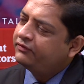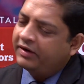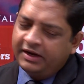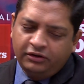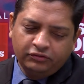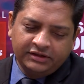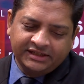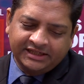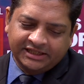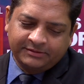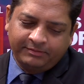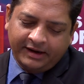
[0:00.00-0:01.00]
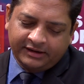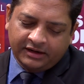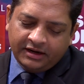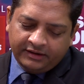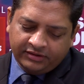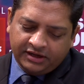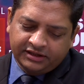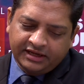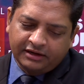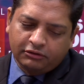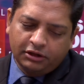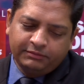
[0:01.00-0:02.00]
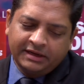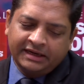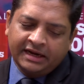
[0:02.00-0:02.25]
When do they suspect that there could be an